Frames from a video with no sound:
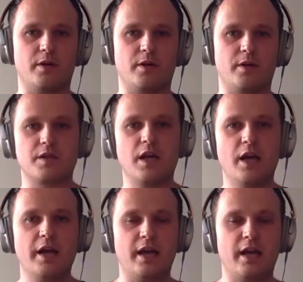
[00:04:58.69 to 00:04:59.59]
Because
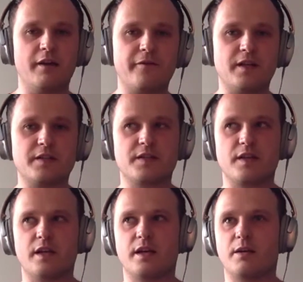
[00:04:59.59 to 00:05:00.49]
if it's
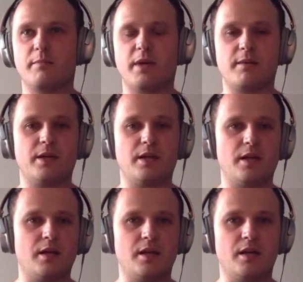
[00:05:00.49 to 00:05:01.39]
maybe